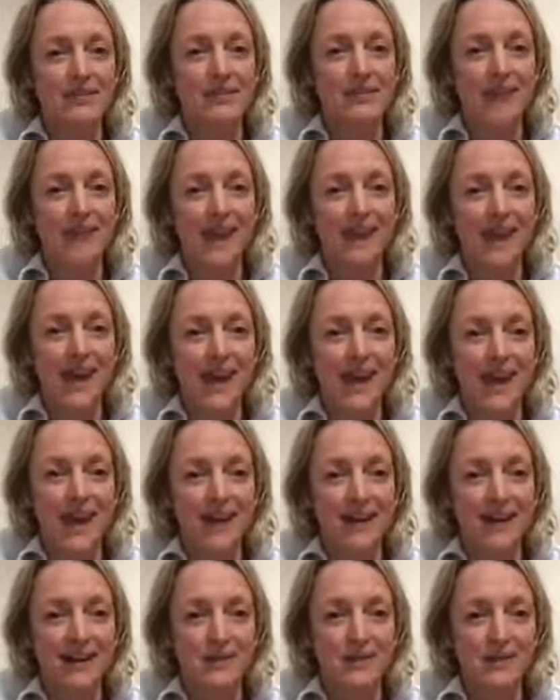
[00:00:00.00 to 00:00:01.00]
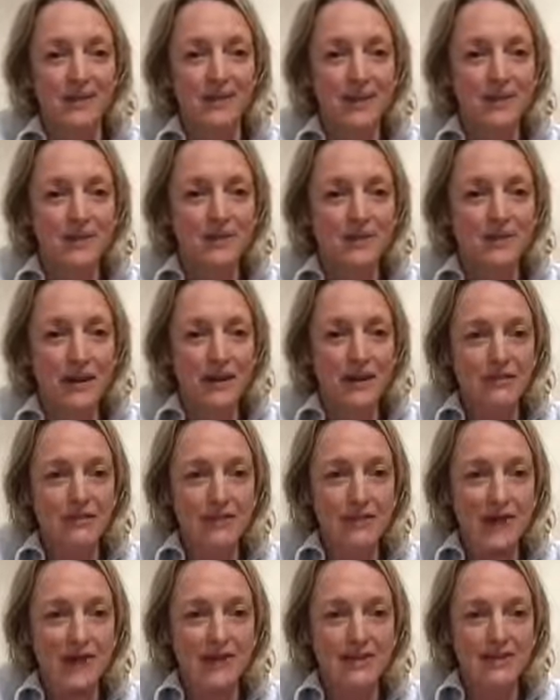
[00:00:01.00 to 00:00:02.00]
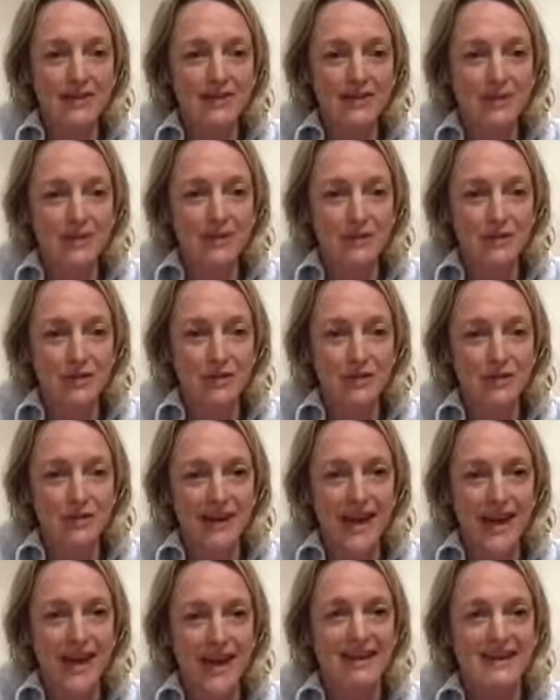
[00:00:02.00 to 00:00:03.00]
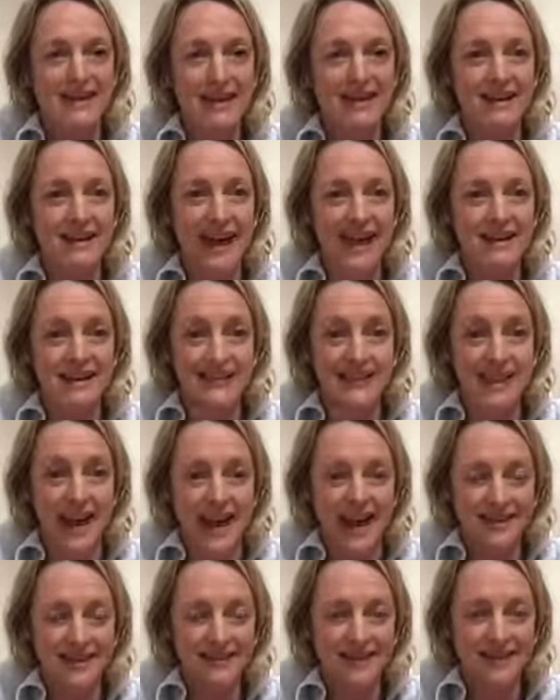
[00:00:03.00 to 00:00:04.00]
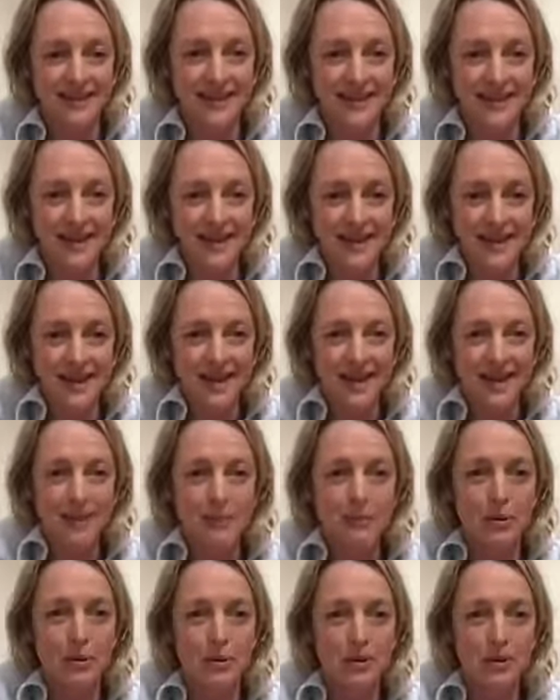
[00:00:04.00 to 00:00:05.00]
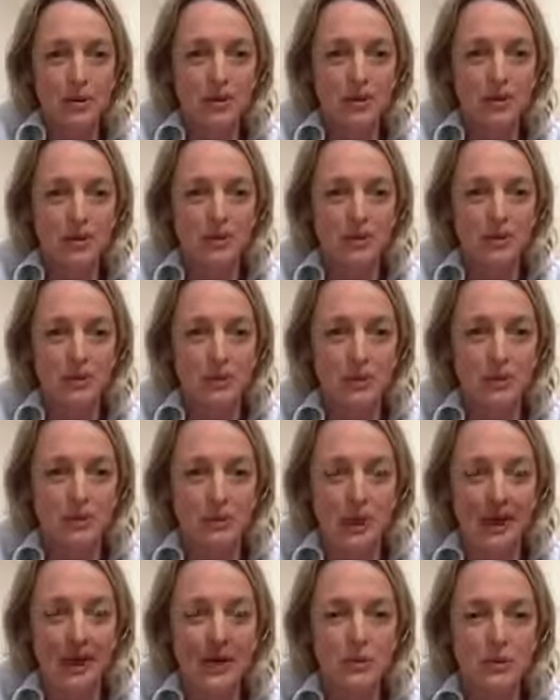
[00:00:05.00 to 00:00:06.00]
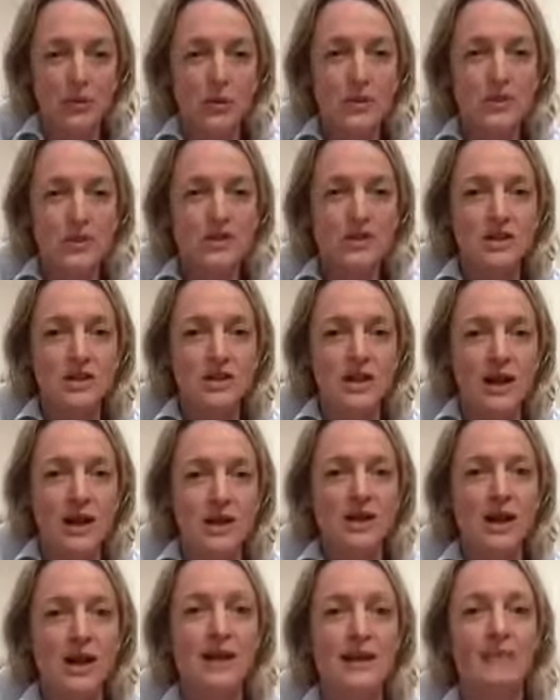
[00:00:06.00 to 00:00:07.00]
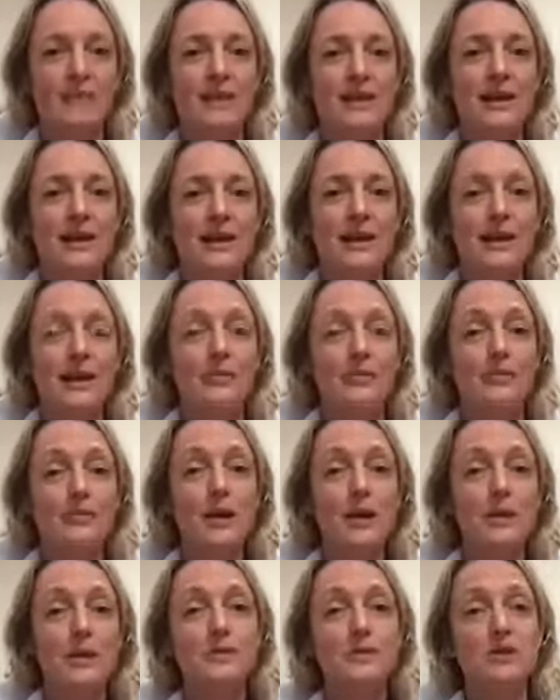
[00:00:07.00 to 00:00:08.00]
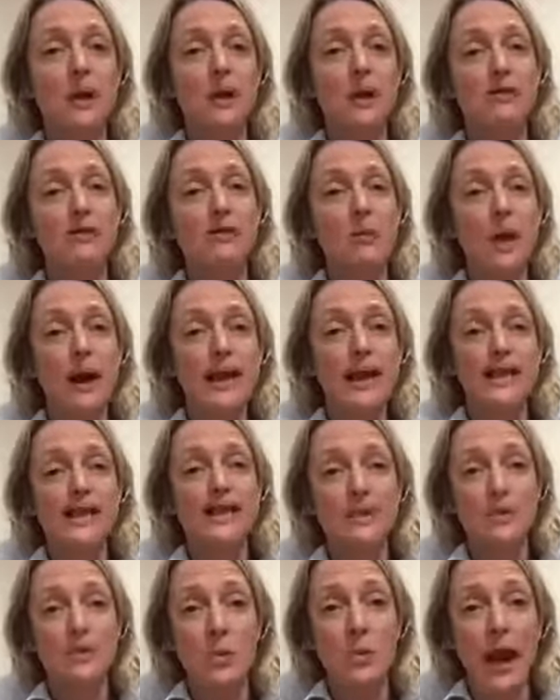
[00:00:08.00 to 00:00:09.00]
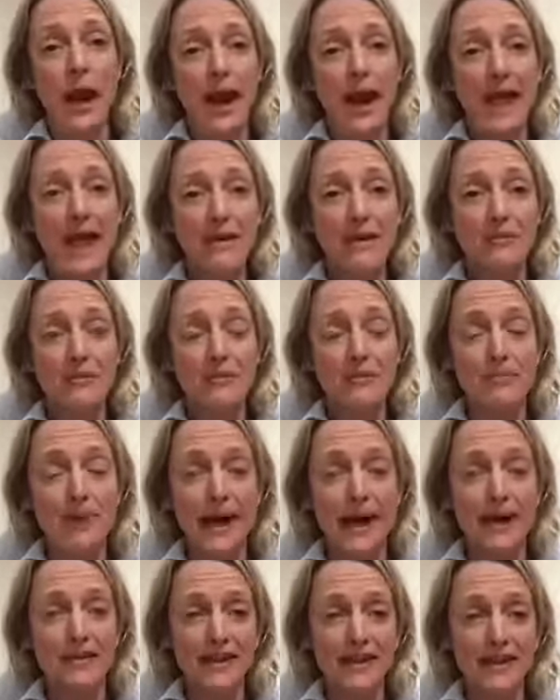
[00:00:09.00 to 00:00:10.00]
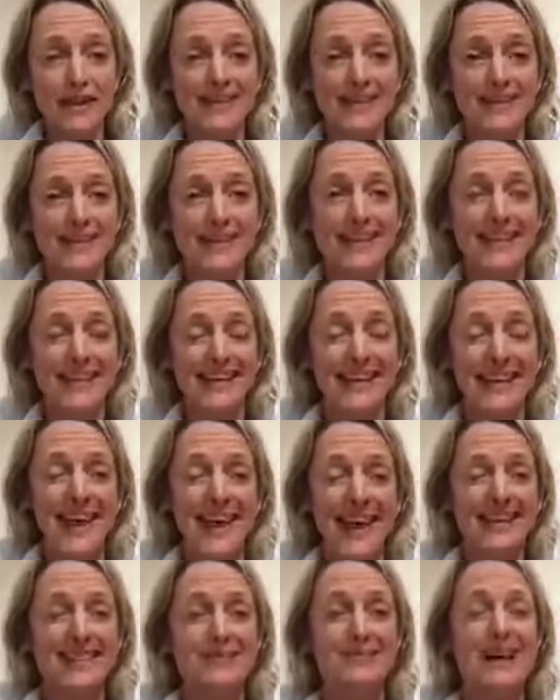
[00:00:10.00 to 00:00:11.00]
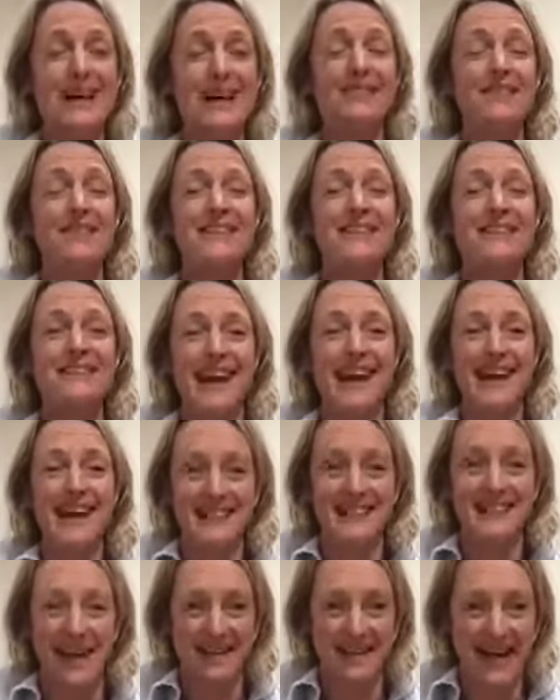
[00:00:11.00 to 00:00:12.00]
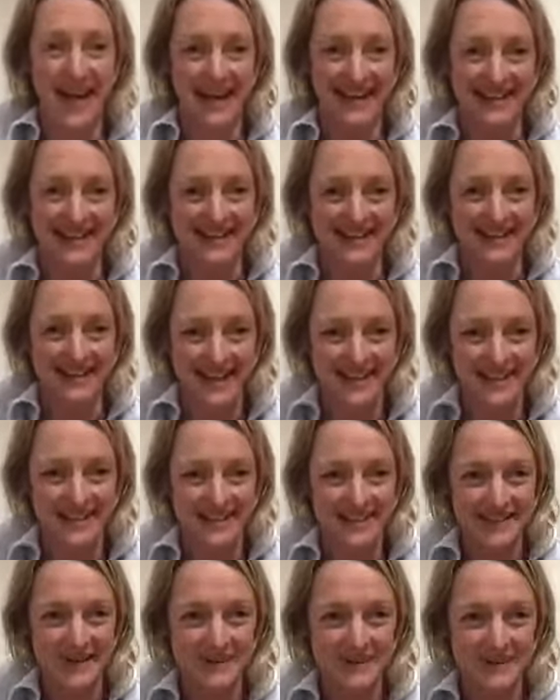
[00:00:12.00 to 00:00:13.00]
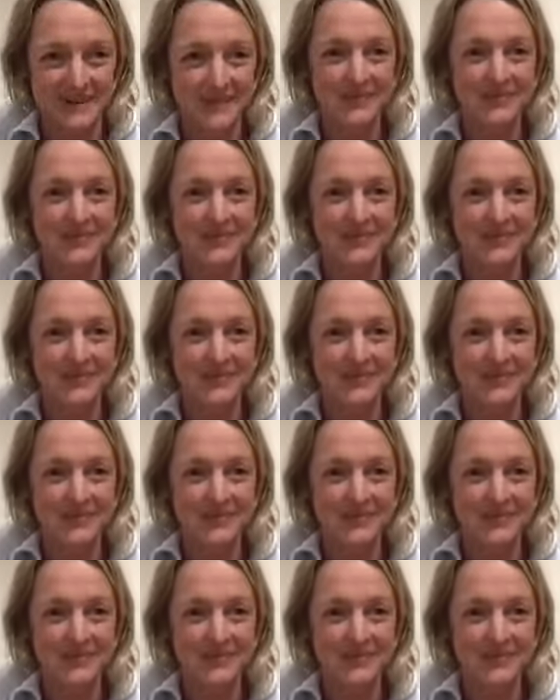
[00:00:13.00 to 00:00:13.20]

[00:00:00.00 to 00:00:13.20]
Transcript: Yeah. Ribs away from waist. Sink forwards. Exhale, hands down. Push the floor away. Reach the arms up. Lift ribs away from waist, away from pelvis. Connect to pelvis. Exhale, hands to chest.